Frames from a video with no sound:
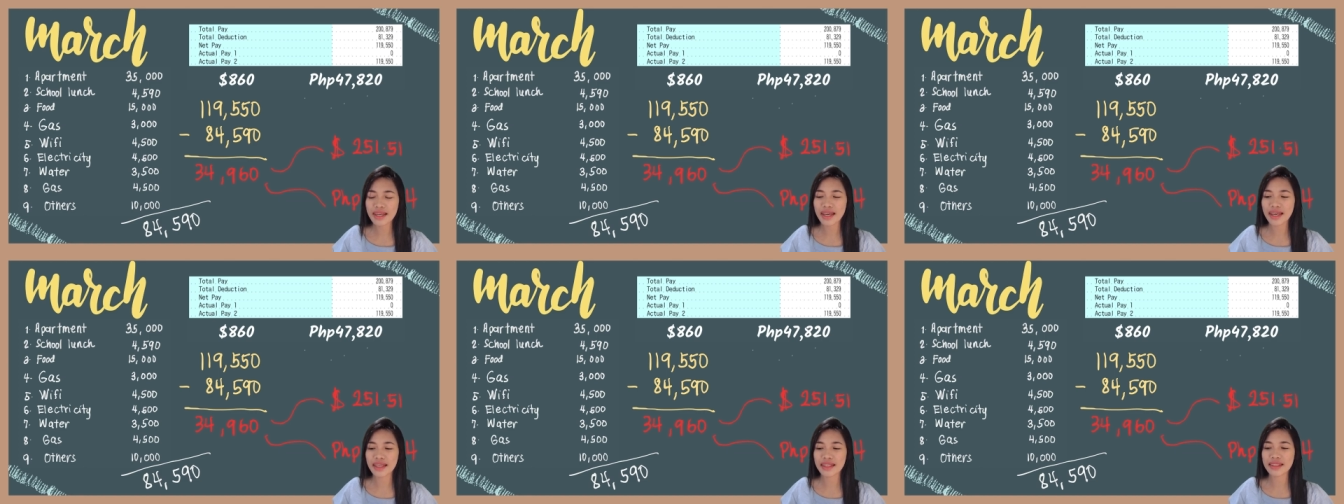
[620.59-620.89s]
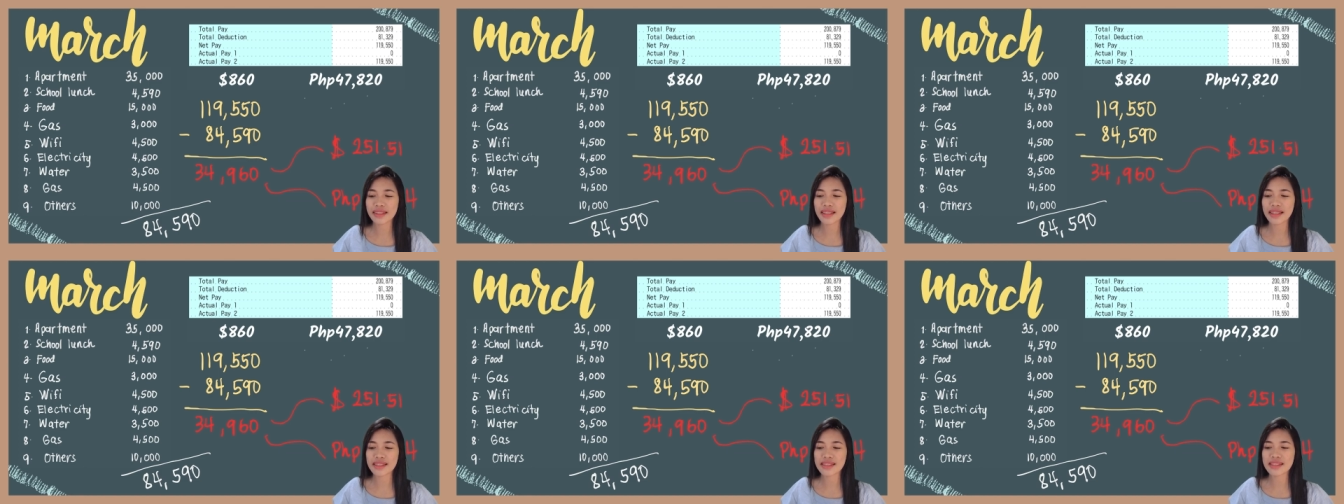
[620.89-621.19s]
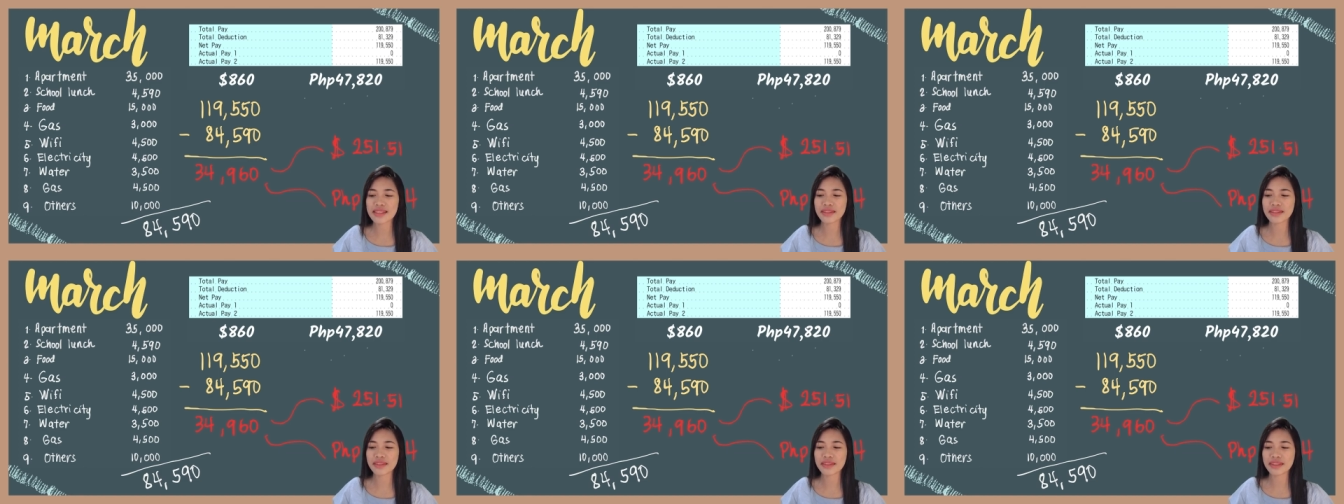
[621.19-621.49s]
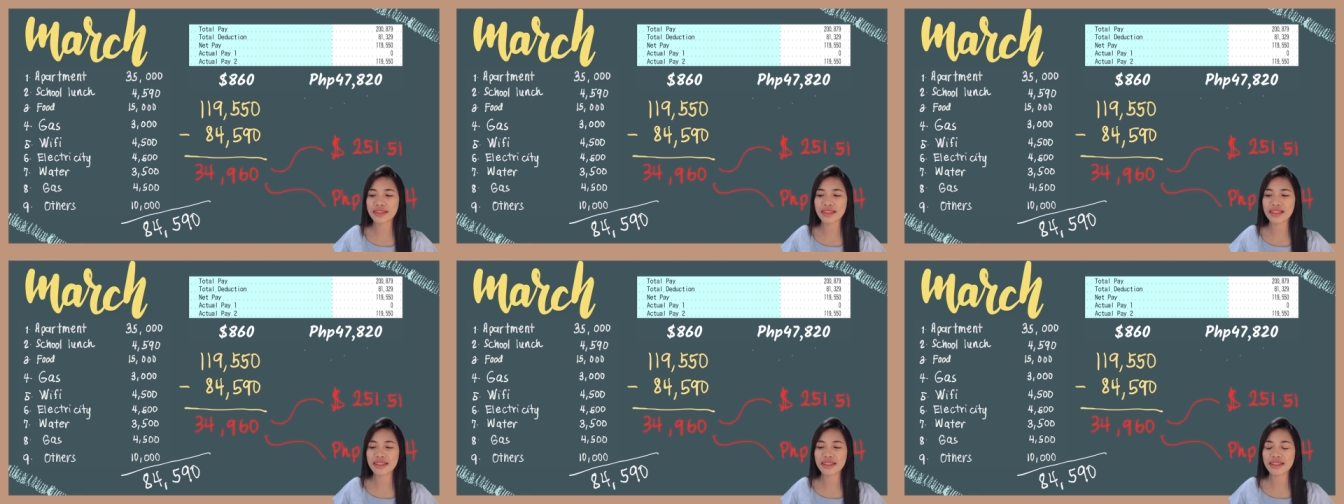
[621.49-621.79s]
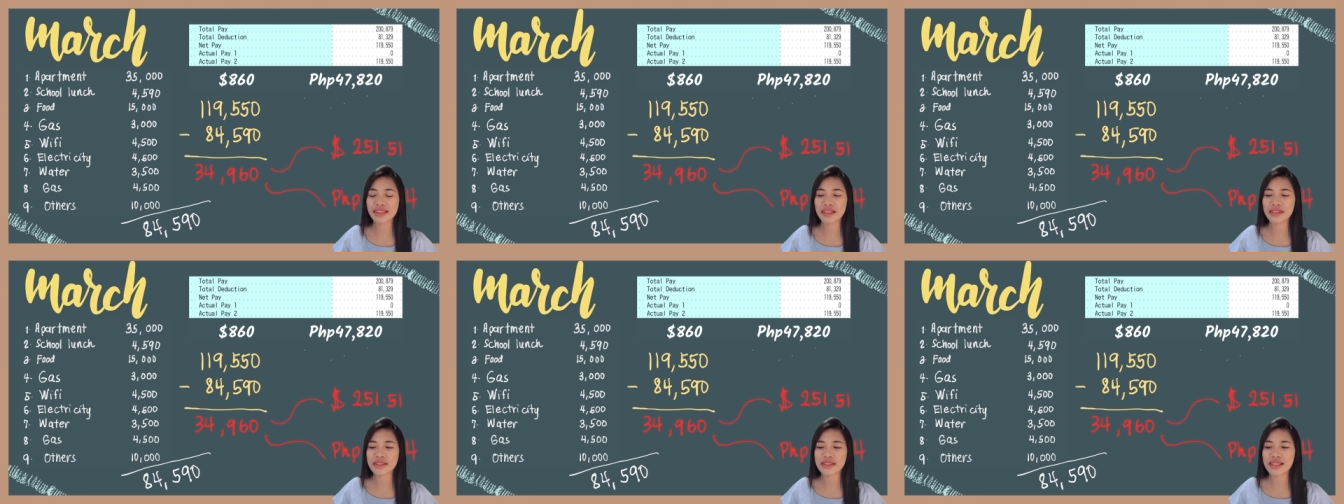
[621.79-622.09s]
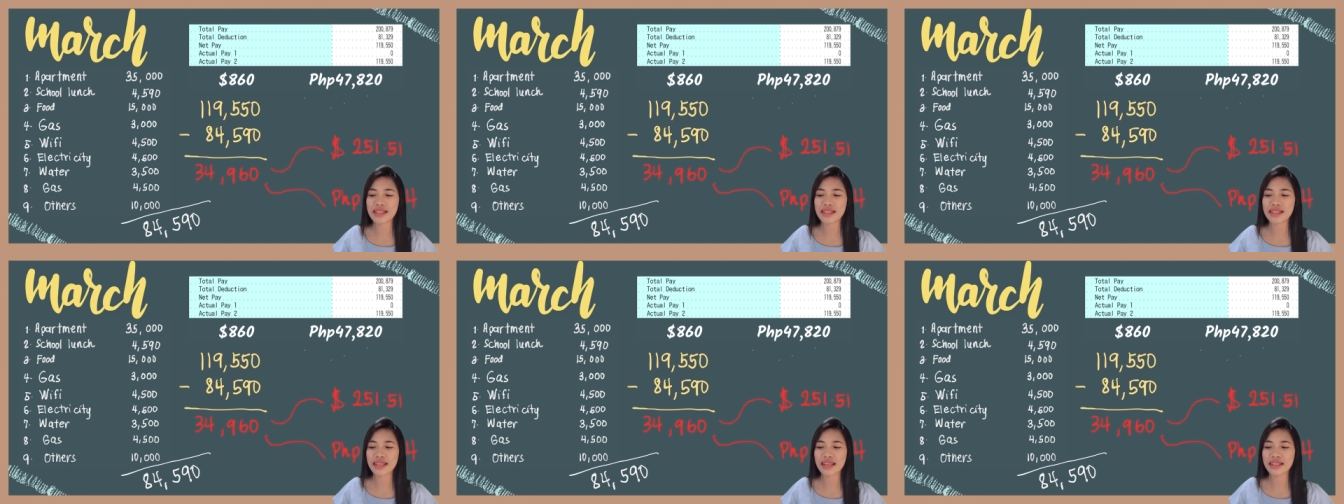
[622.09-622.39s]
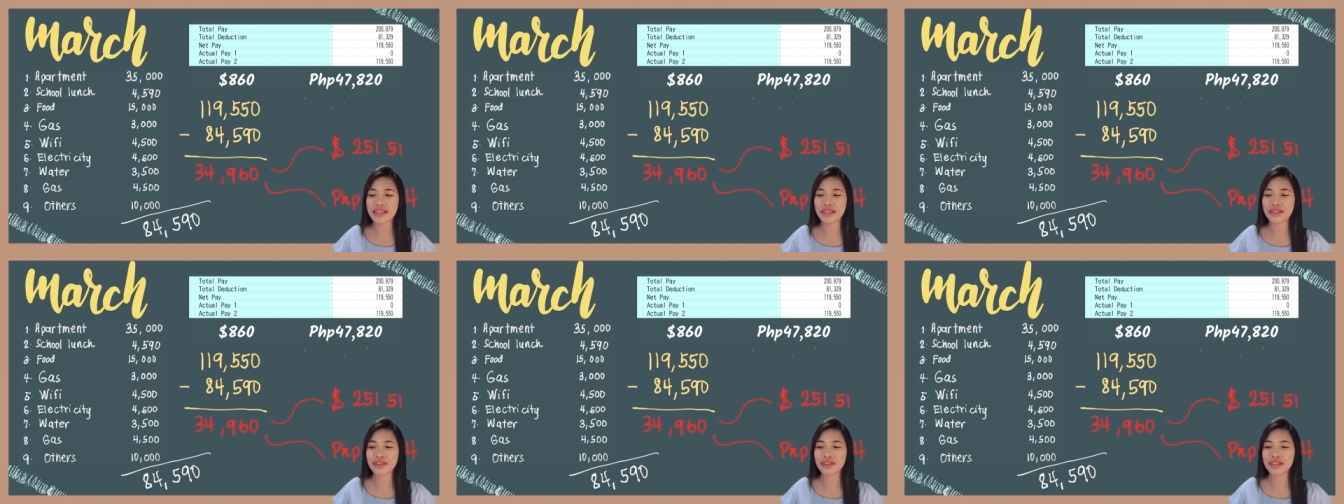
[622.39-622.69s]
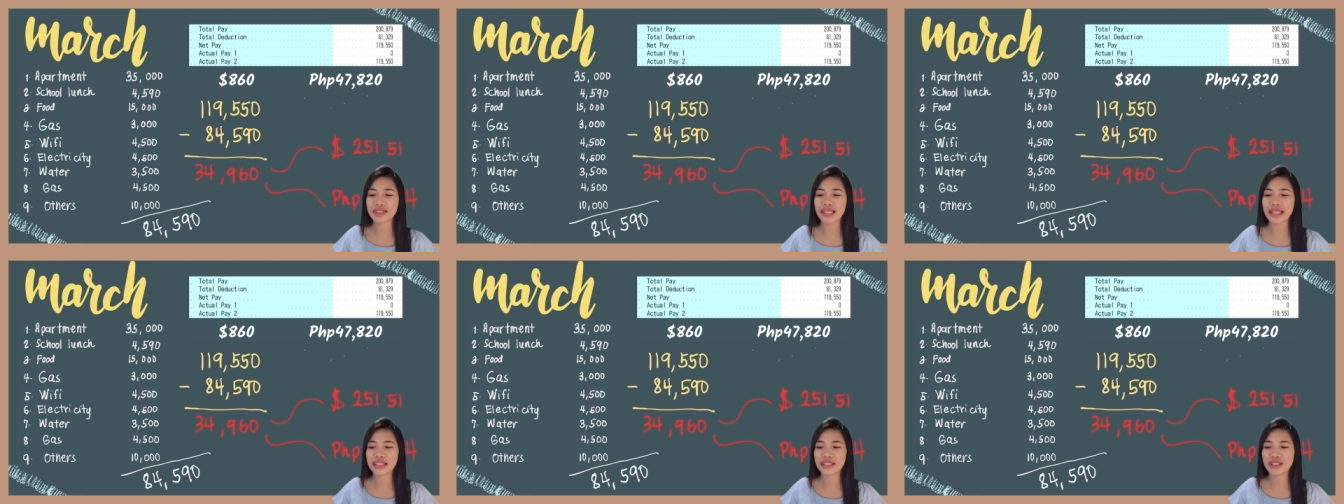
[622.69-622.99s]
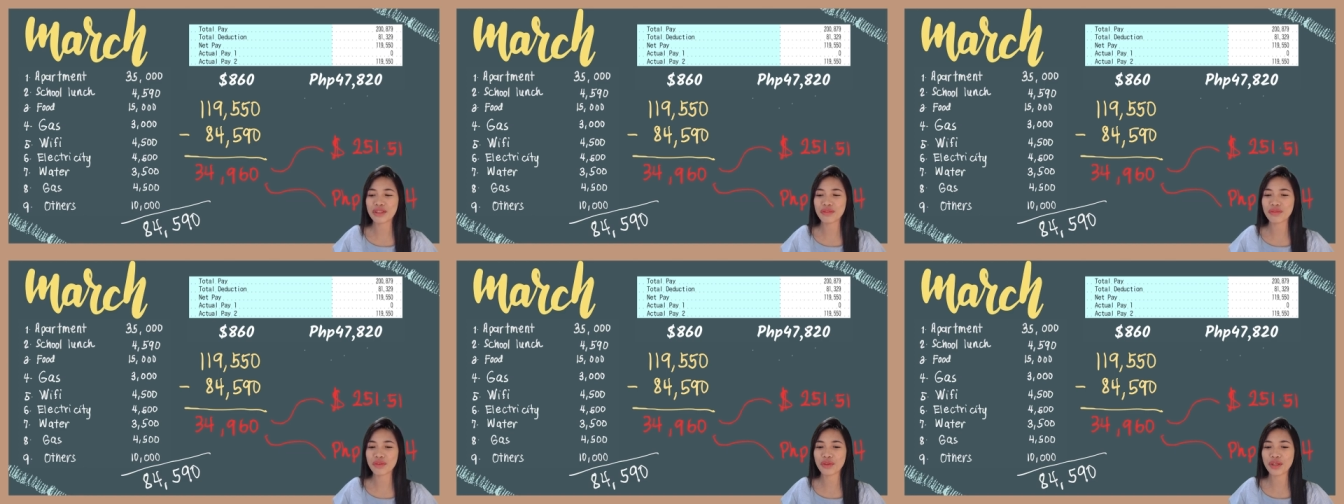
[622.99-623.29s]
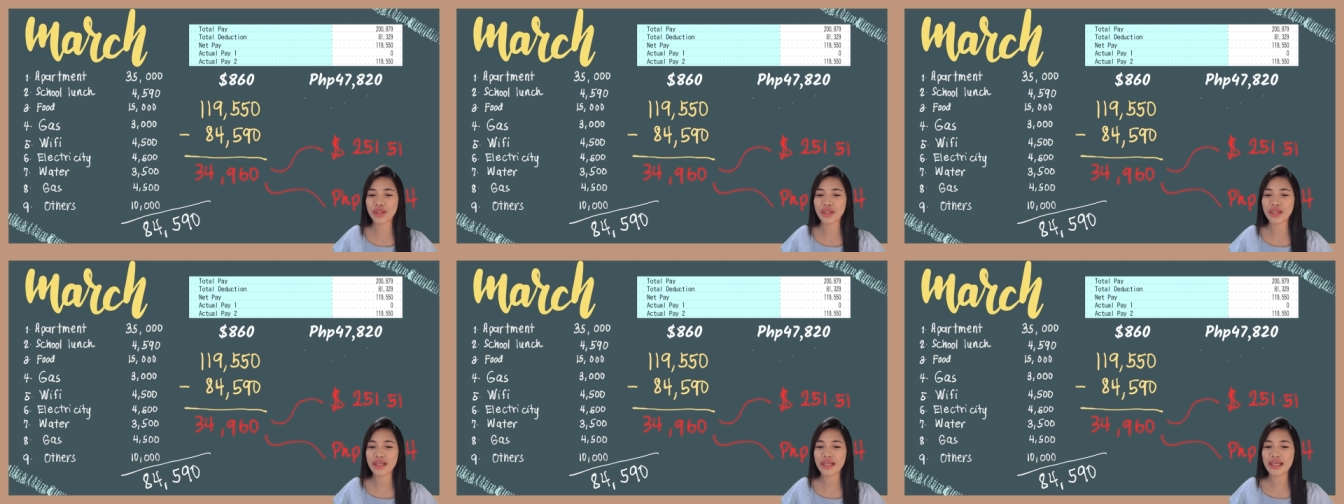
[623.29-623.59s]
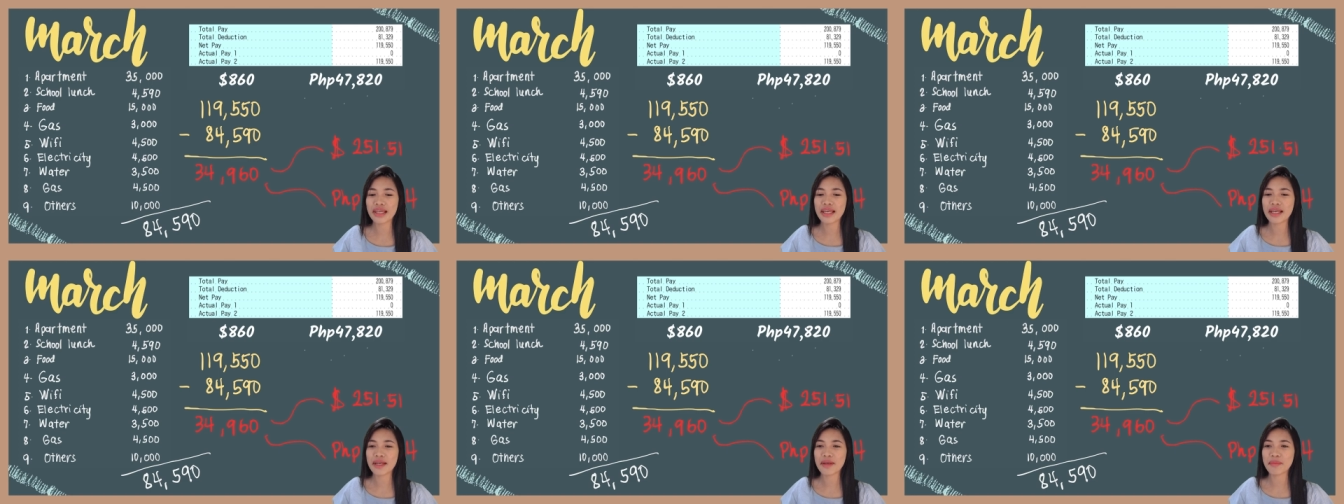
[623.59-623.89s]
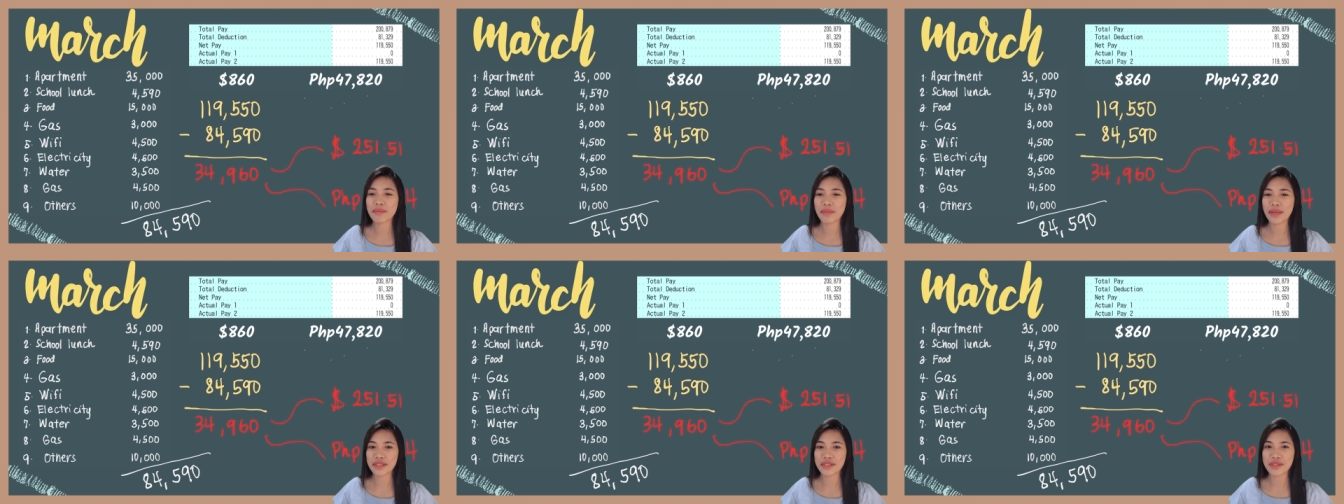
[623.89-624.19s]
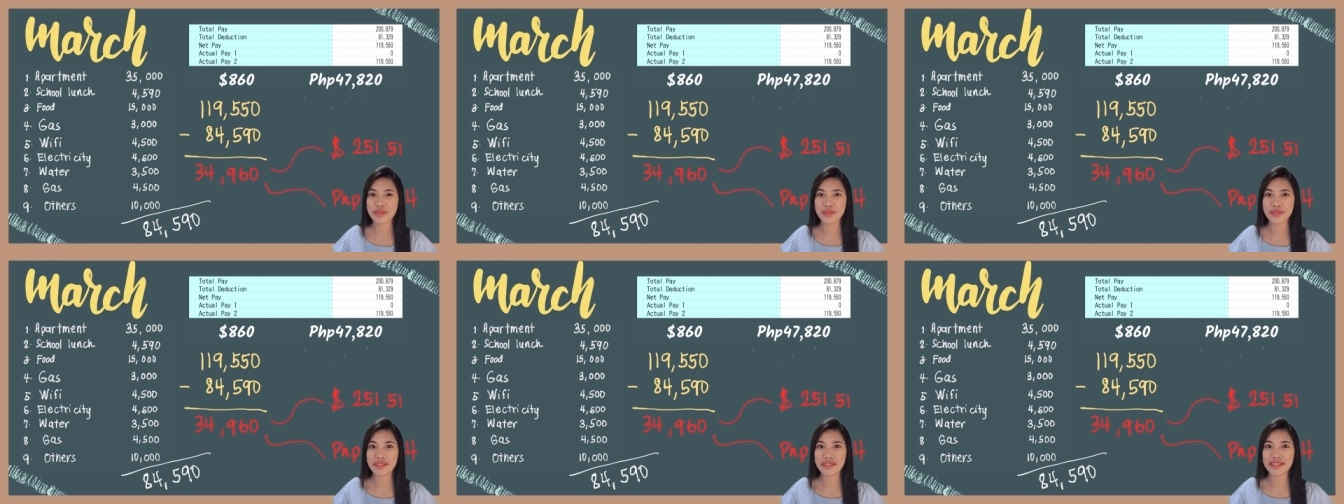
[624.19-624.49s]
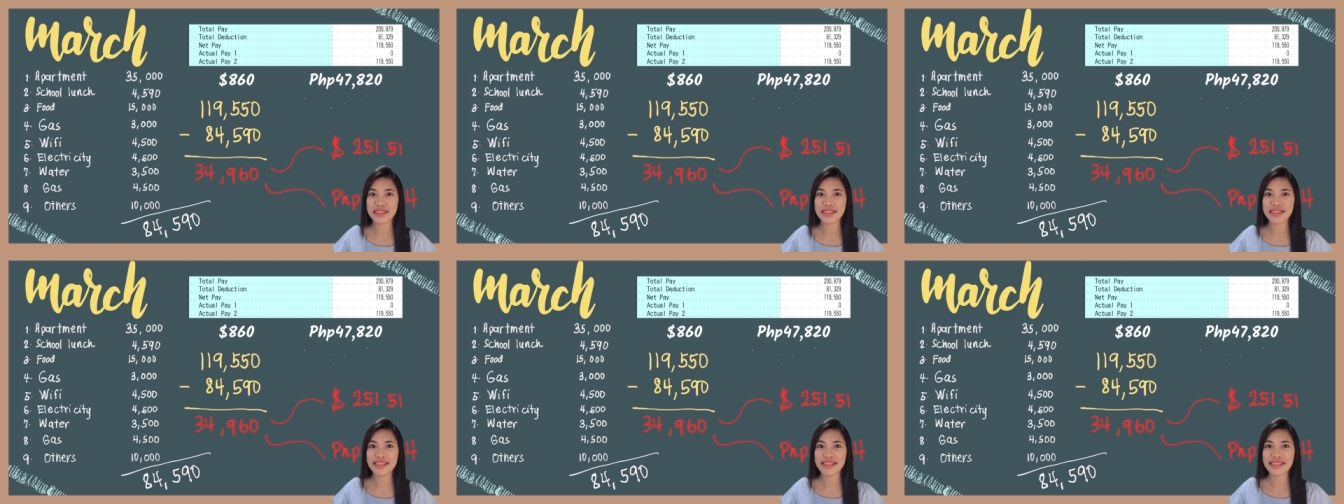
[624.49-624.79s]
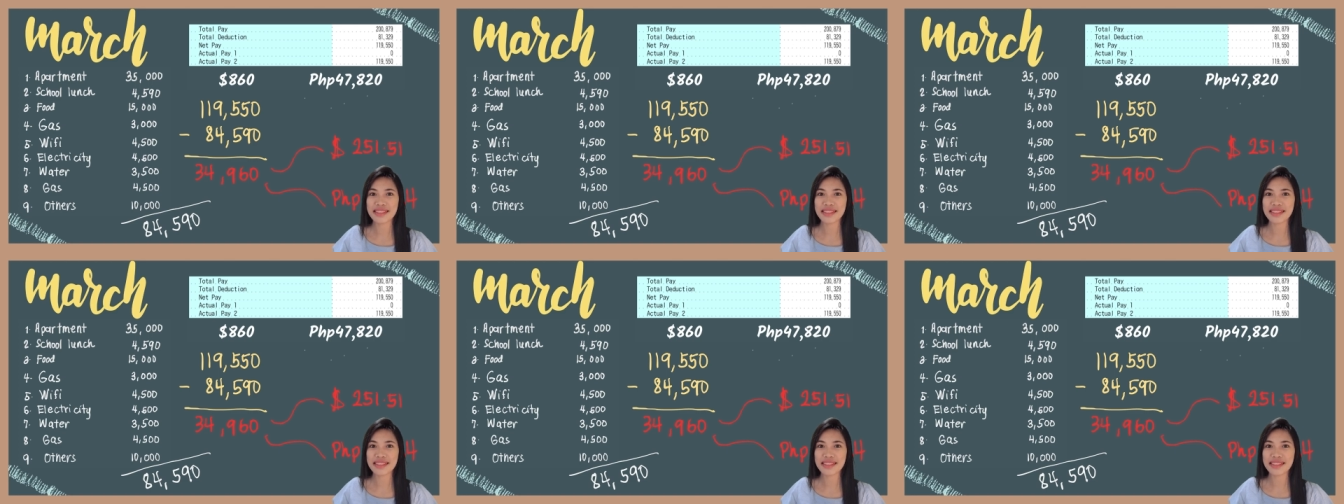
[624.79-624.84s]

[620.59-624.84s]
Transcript: and that's thirteen thousand nine hundred eighty-four pesos.